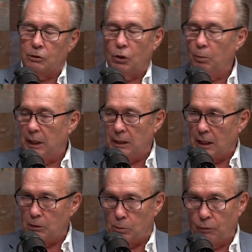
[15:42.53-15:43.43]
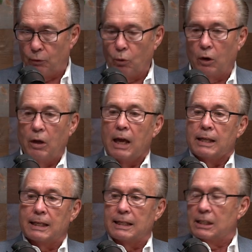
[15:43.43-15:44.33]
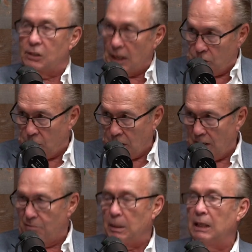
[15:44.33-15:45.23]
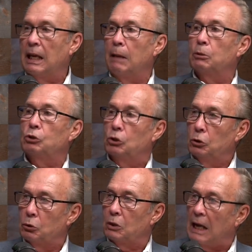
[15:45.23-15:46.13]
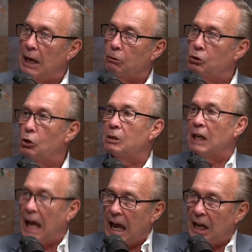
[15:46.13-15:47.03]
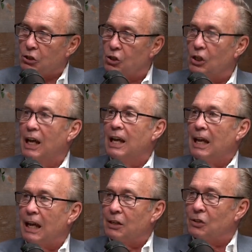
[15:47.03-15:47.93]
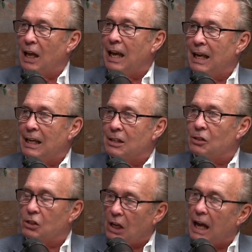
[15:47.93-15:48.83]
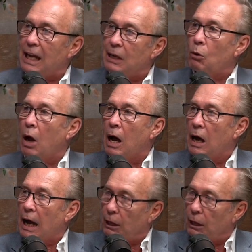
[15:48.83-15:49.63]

so many times before, the necessity of being able to couch cash as a side uh,